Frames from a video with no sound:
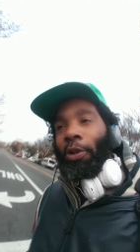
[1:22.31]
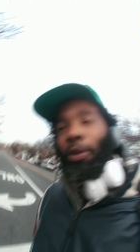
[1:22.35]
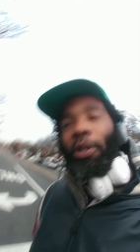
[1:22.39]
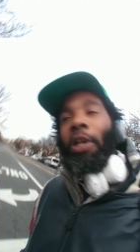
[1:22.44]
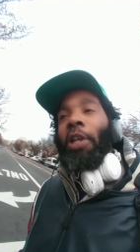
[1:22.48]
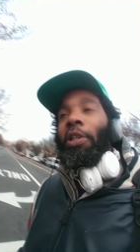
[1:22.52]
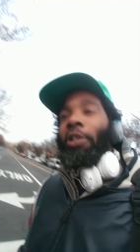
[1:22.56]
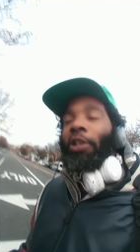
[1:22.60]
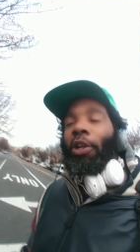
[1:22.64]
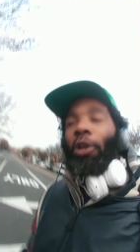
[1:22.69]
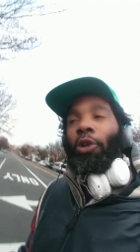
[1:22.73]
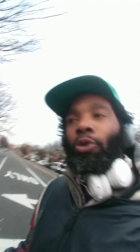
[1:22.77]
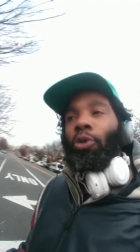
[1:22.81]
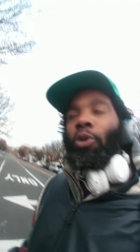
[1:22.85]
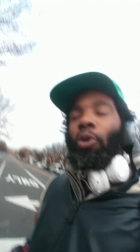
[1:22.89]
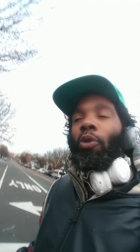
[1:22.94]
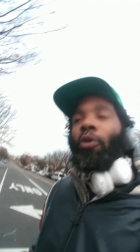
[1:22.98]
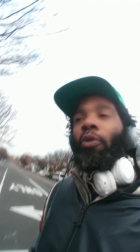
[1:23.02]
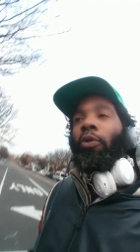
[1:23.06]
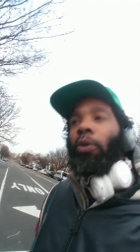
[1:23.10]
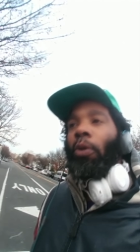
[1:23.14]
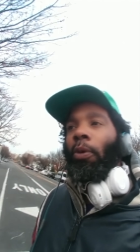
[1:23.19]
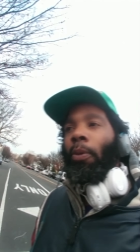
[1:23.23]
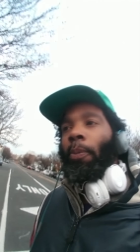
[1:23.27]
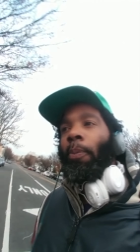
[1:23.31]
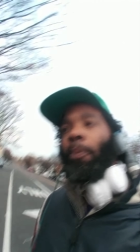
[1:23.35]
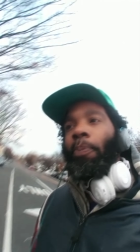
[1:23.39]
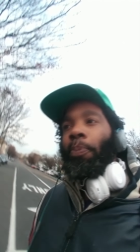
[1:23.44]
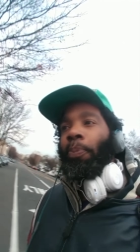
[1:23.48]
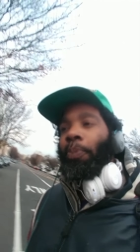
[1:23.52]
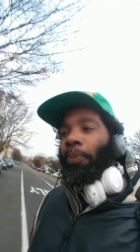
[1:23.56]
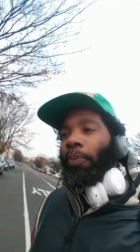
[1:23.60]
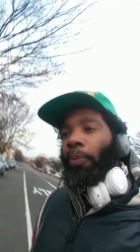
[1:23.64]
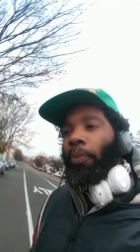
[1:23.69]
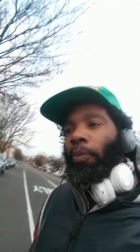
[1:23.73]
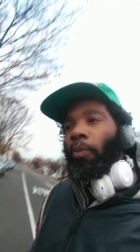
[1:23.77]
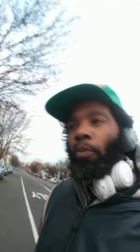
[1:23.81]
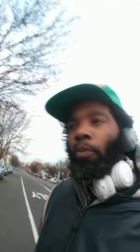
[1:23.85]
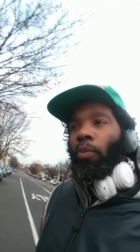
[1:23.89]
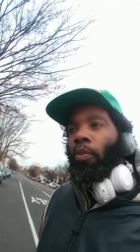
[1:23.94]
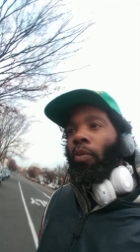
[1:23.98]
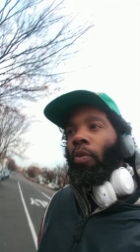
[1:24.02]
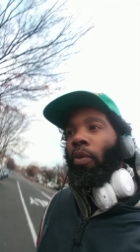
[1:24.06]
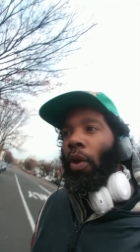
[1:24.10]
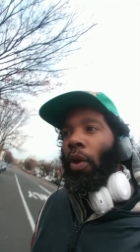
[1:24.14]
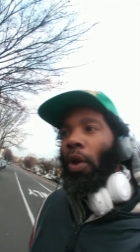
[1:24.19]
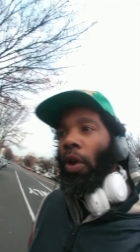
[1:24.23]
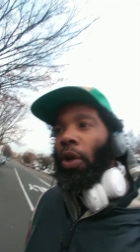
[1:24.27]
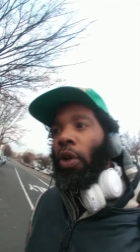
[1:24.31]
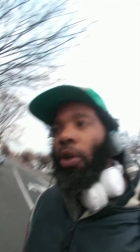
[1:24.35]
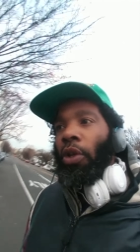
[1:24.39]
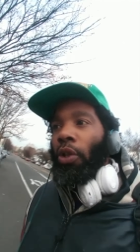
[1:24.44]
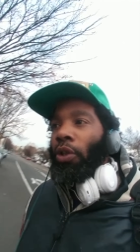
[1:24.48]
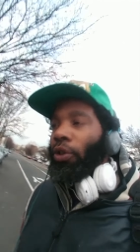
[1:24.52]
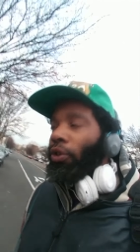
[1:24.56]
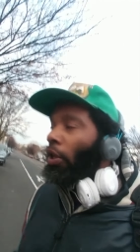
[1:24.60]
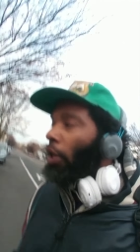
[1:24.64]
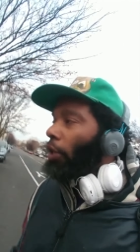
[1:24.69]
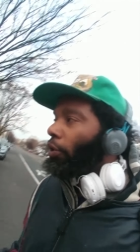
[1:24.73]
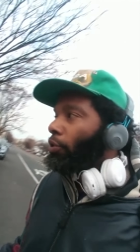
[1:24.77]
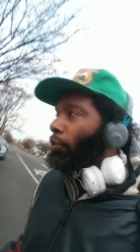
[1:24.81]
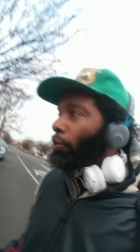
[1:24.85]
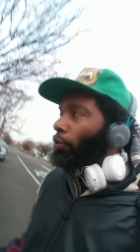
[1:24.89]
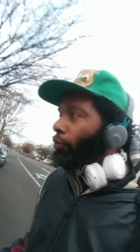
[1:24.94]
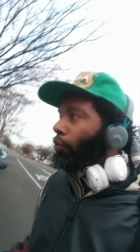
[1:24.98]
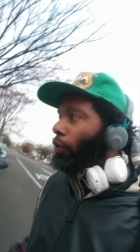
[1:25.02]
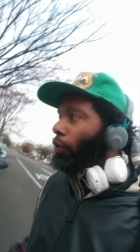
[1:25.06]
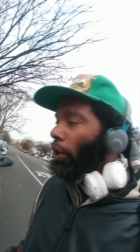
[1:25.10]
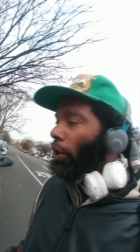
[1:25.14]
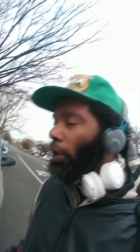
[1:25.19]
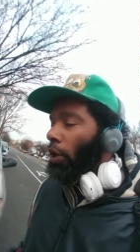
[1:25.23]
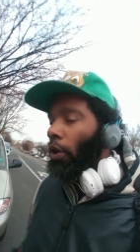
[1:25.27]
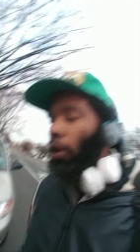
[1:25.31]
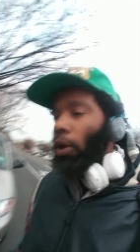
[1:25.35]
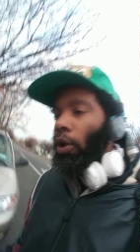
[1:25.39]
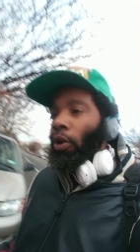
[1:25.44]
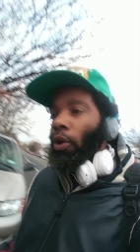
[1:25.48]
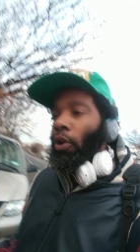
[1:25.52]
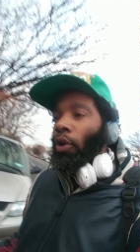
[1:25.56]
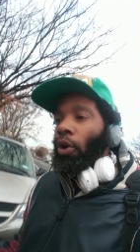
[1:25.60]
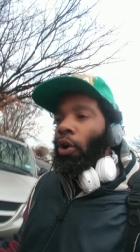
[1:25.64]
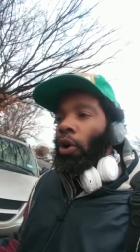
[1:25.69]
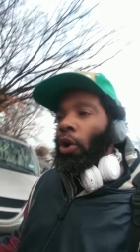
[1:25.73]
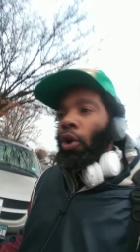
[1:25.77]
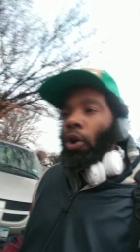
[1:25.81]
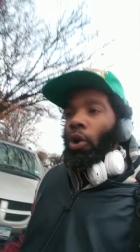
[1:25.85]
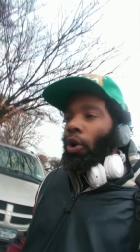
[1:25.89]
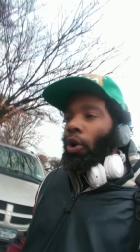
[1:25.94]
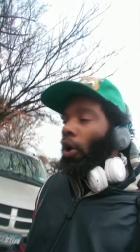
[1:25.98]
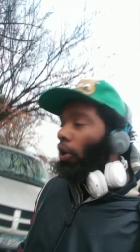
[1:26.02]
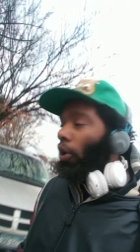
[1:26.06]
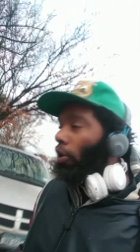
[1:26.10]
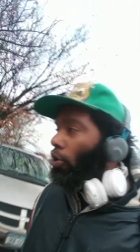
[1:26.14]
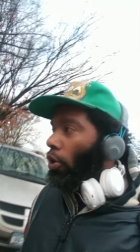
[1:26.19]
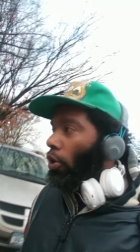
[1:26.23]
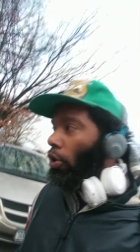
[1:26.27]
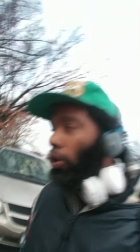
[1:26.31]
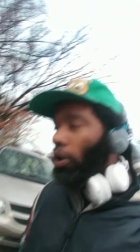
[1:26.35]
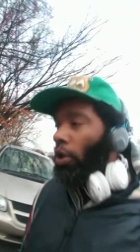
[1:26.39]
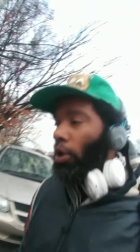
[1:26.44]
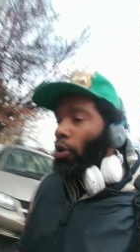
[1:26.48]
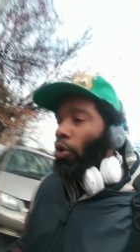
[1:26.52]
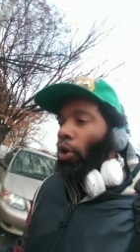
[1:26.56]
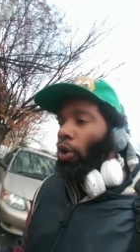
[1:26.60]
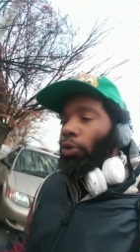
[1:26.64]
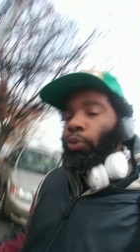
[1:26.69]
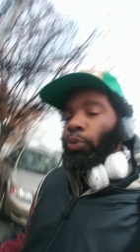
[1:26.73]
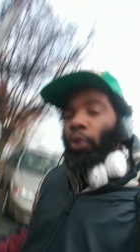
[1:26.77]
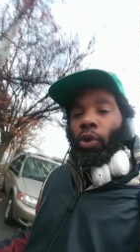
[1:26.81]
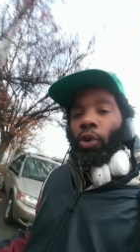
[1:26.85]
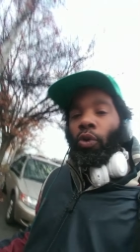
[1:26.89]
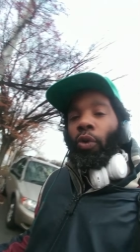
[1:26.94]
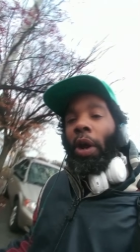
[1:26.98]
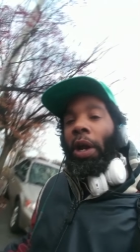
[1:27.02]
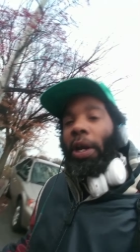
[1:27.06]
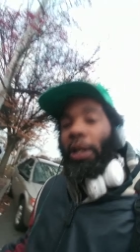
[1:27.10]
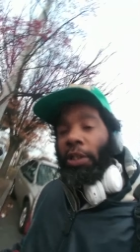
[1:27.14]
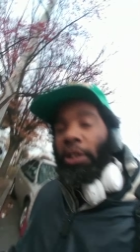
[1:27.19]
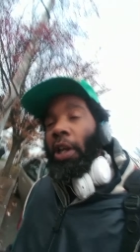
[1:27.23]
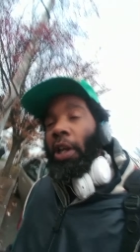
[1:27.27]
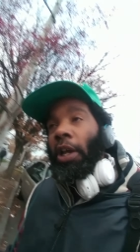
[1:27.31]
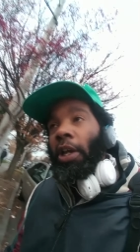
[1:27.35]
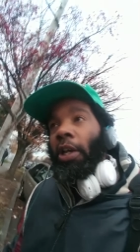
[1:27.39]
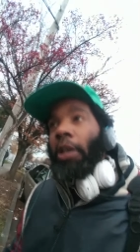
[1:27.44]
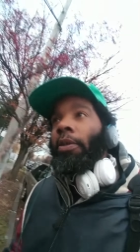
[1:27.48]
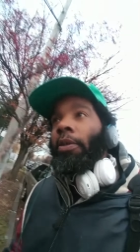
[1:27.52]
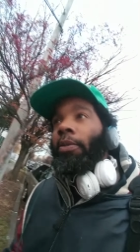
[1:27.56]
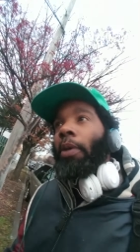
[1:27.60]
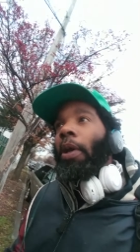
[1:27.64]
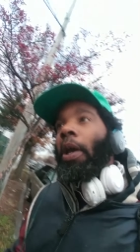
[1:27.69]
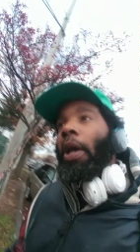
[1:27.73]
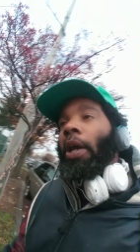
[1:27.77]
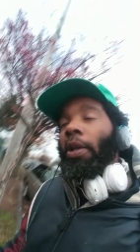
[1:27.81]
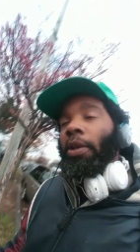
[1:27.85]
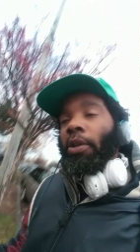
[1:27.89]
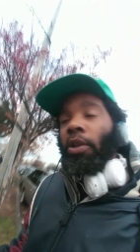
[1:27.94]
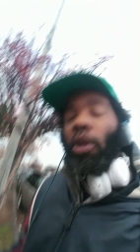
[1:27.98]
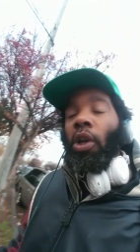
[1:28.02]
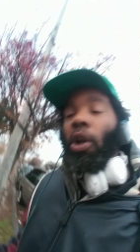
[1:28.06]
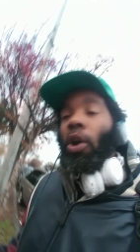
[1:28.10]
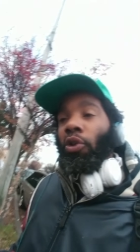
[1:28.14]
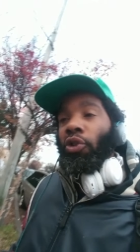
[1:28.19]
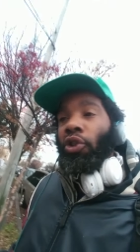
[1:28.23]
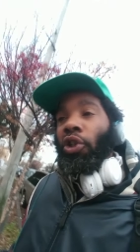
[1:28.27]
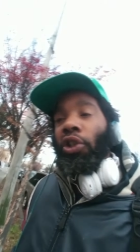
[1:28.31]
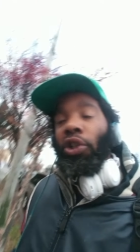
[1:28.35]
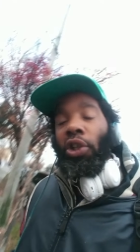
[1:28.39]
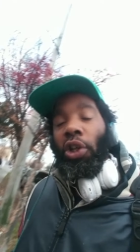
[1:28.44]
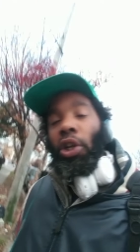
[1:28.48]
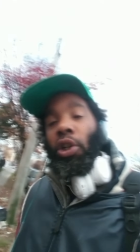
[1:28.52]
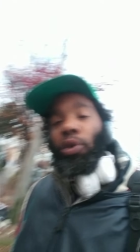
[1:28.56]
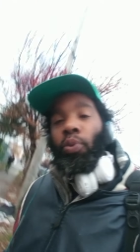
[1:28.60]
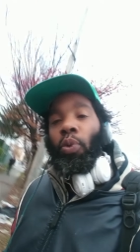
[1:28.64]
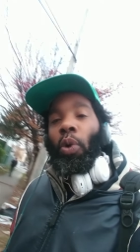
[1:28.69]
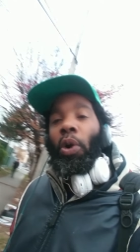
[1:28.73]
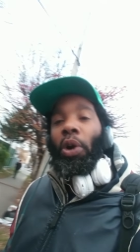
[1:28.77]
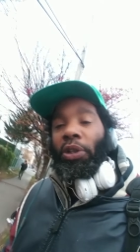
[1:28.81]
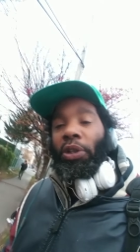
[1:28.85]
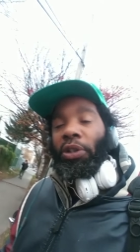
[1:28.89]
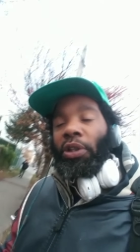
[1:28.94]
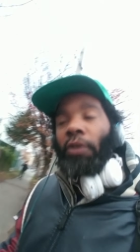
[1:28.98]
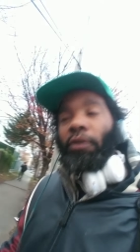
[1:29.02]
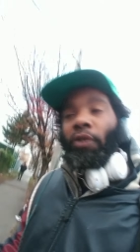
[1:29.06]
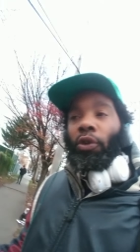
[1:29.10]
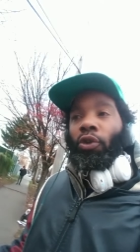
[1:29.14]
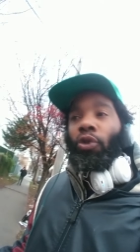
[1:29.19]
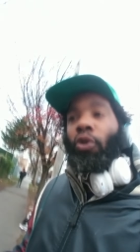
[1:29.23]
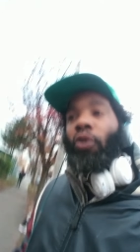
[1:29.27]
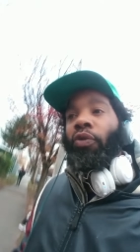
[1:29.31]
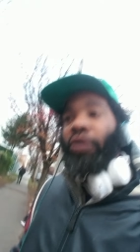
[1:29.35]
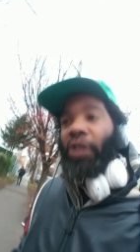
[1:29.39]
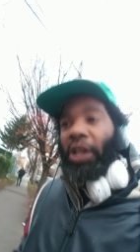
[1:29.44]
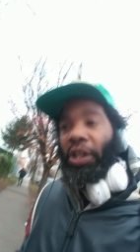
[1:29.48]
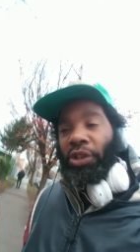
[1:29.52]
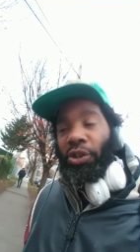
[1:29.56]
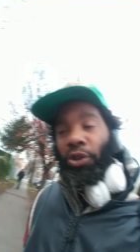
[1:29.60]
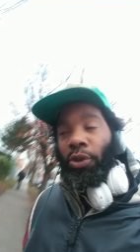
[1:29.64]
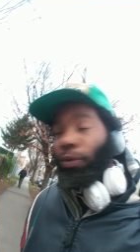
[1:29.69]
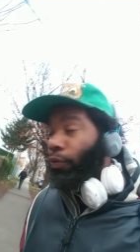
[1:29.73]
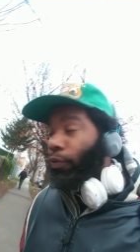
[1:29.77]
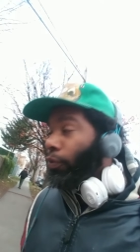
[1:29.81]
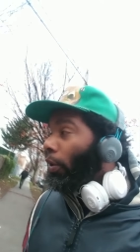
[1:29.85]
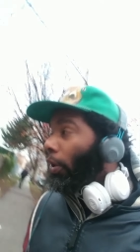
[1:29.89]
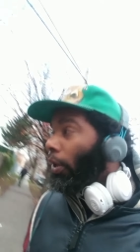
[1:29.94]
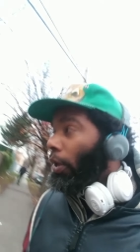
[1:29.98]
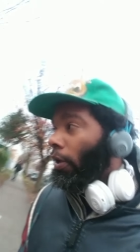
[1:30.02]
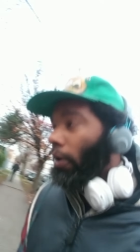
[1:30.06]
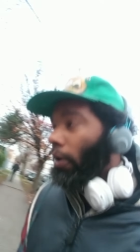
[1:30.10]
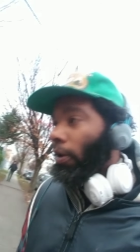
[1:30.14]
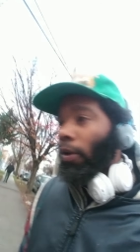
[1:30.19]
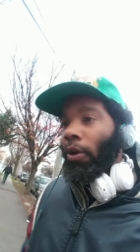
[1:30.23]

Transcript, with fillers: Yes, the truth sets you free according, of course, what Christ said, and you know, just in this world stuff, the truth sets you free.